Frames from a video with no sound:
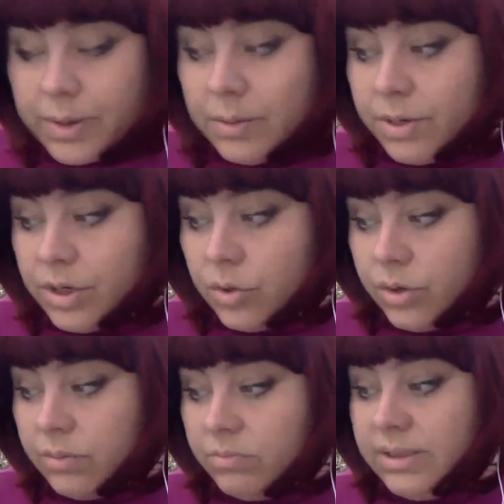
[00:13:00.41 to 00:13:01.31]
by
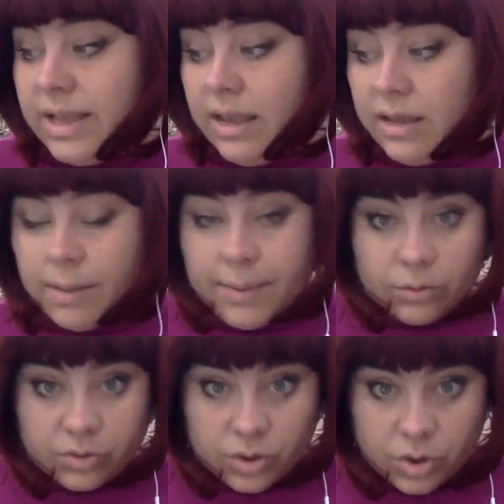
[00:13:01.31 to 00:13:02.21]
Mercury, day
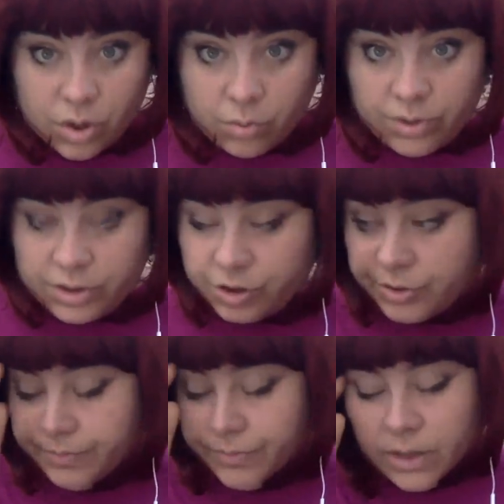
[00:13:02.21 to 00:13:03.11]
about knowledge,